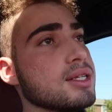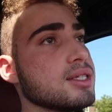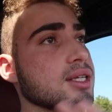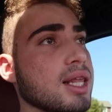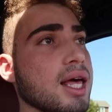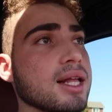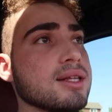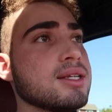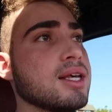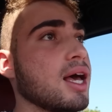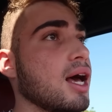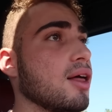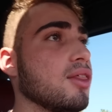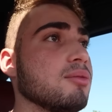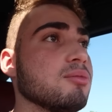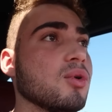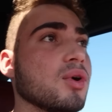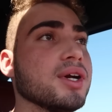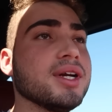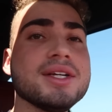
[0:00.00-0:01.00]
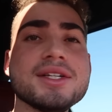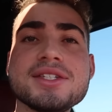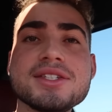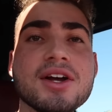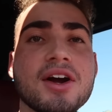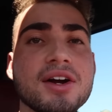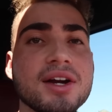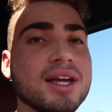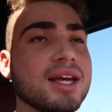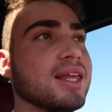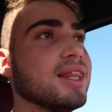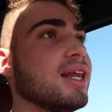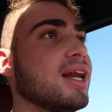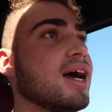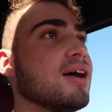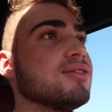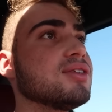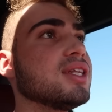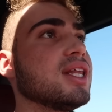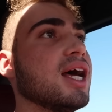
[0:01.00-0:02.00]
So that's how the morning's starting, and then
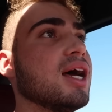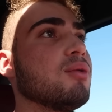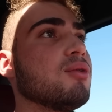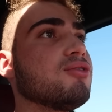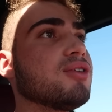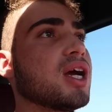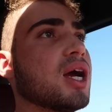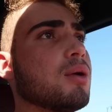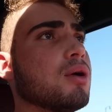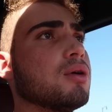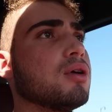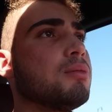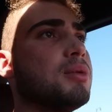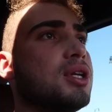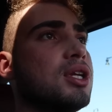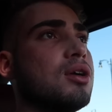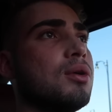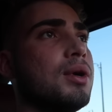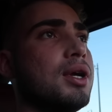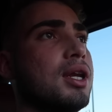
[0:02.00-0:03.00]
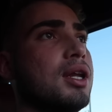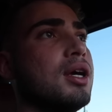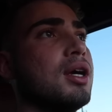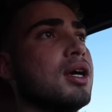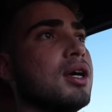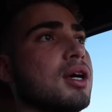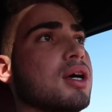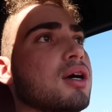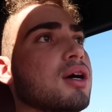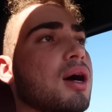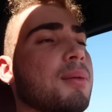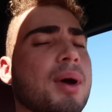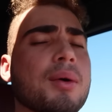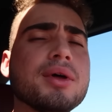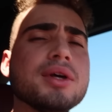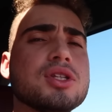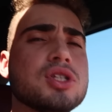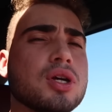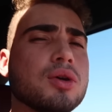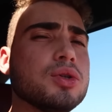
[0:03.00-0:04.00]
after that, we'll figure out what we're gonna be doing. We're not
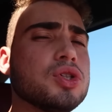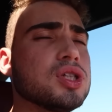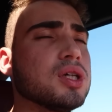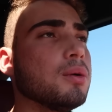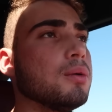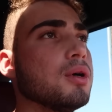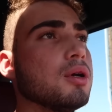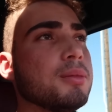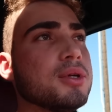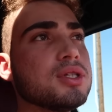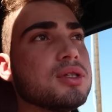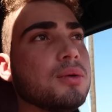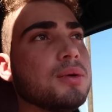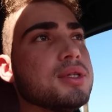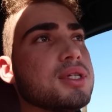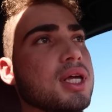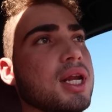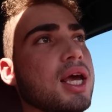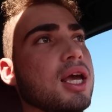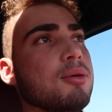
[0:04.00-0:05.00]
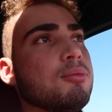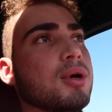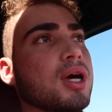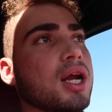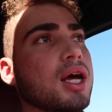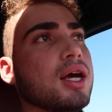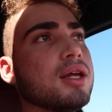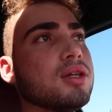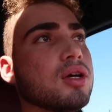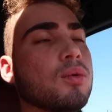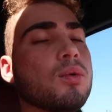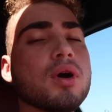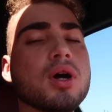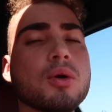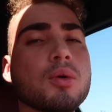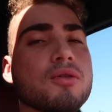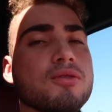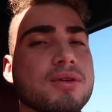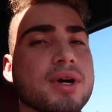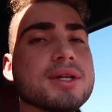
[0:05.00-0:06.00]
really too sure what we're gonna be doing today, but don't worry,
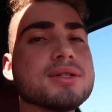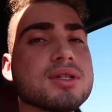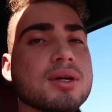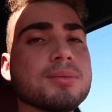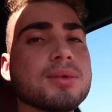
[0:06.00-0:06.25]
we'll find